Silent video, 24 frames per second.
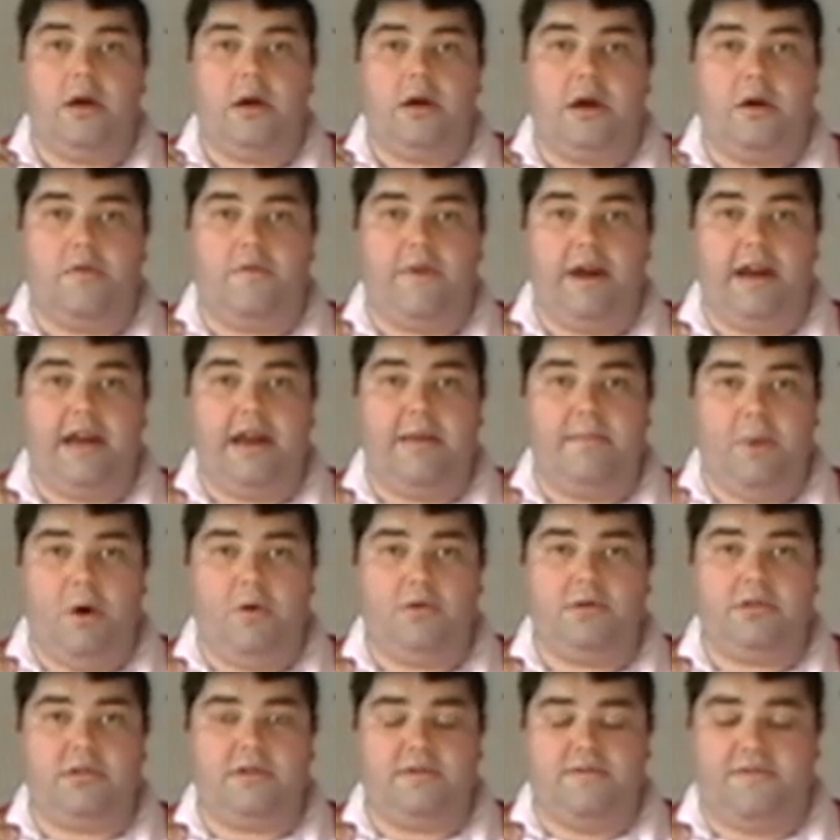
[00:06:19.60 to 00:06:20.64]
Now really
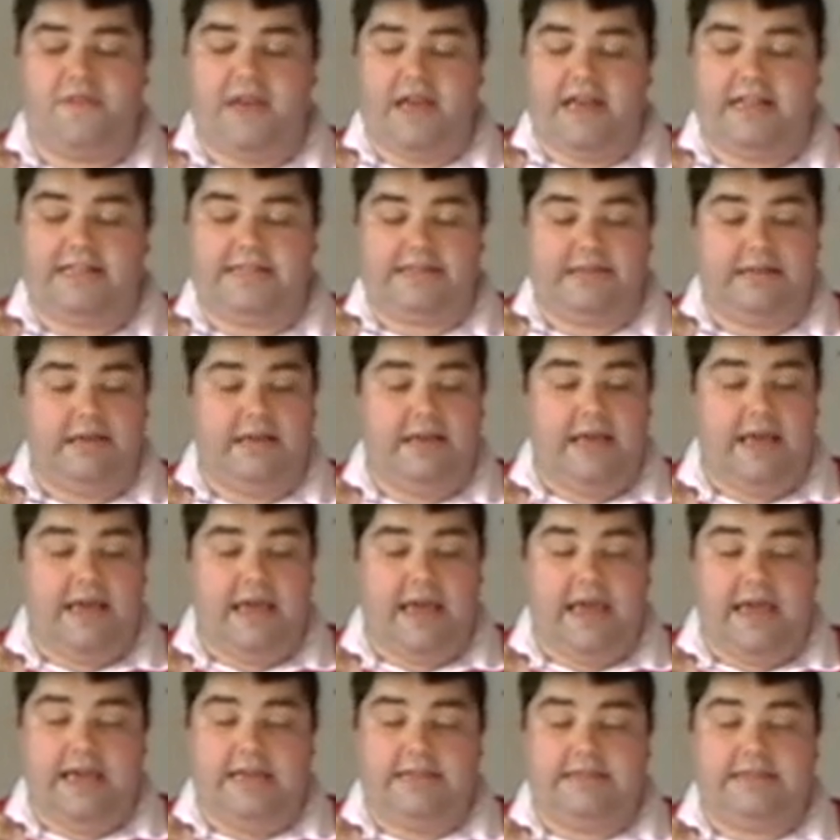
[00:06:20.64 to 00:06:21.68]
most of that
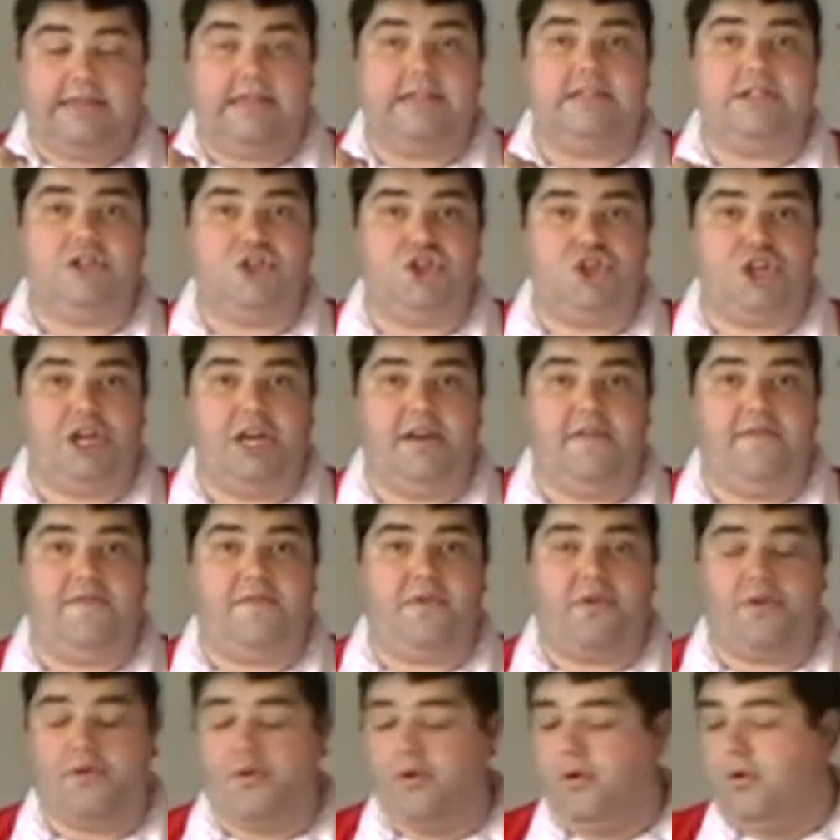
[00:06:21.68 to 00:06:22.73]
is achieved
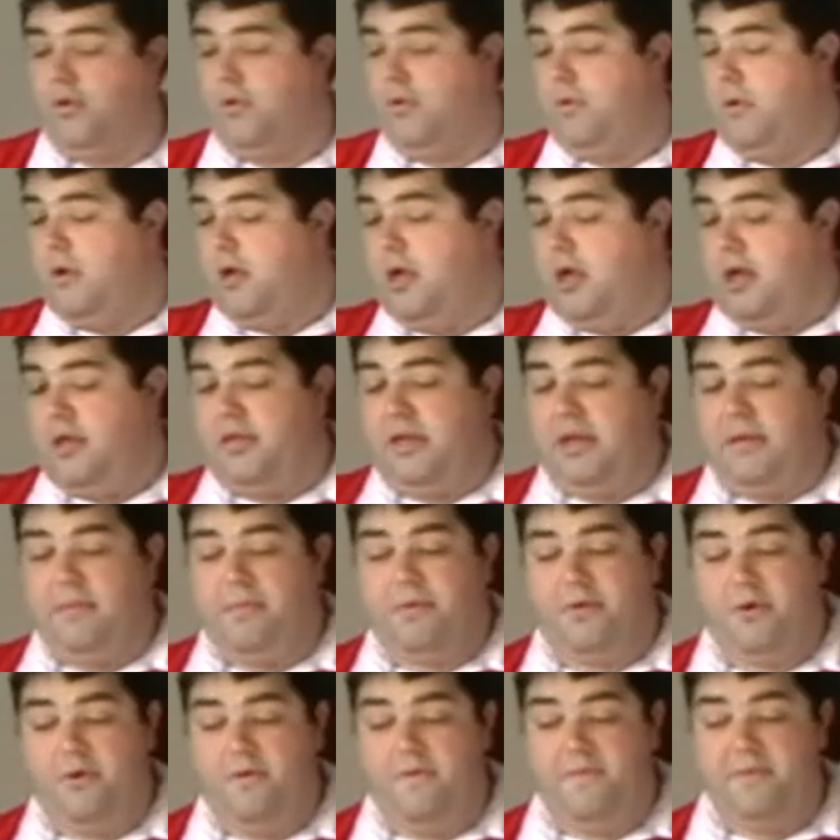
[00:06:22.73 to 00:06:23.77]
through the
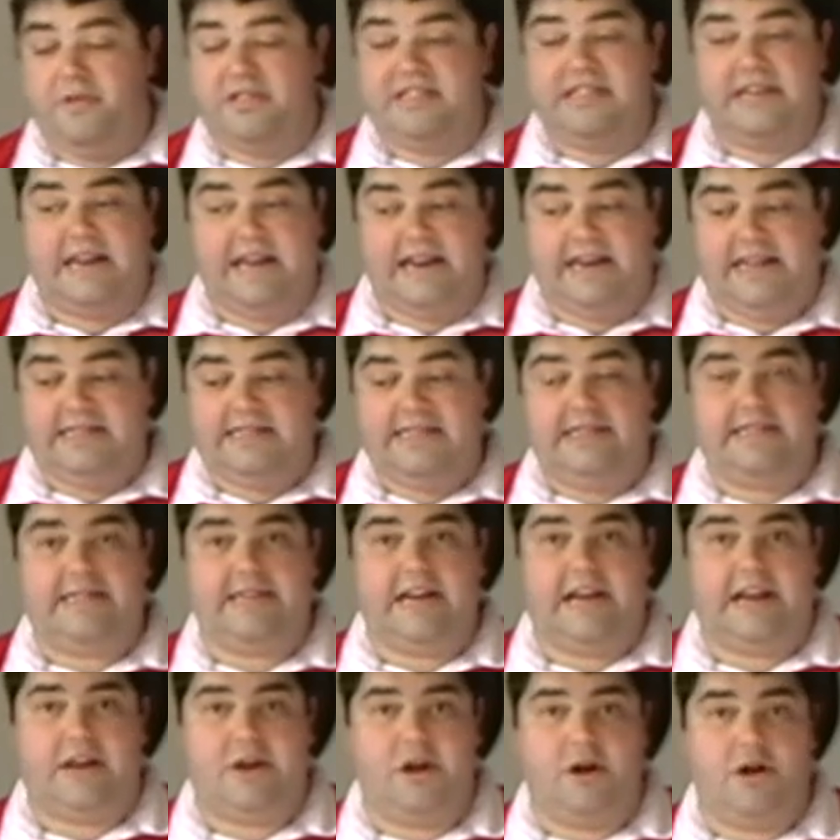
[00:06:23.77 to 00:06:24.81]
improvement in LED
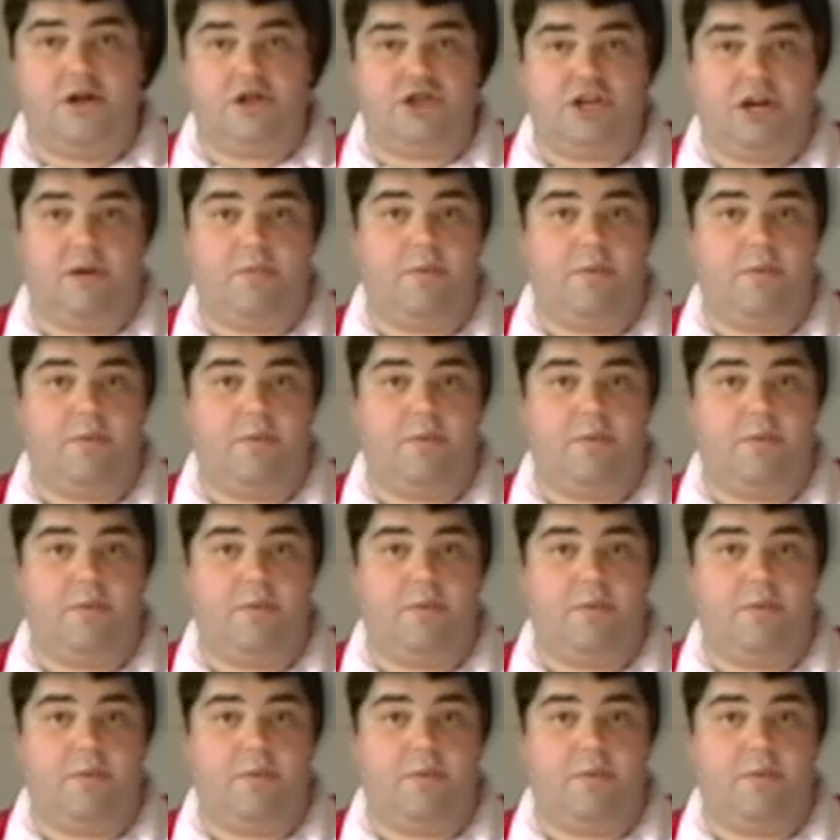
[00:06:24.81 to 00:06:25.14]
technology,